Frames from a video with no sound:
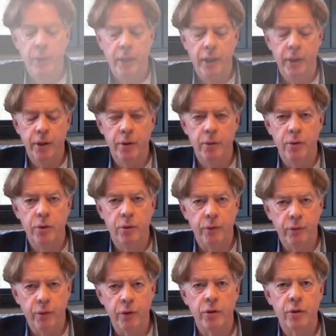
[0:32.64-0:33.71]
we can use to
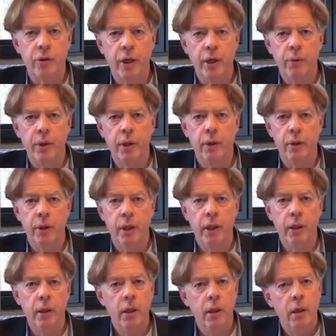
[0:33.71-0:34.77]
foster inquiry
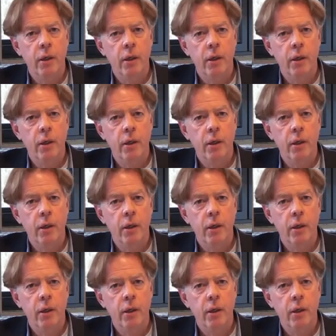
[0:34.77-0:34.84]
learning,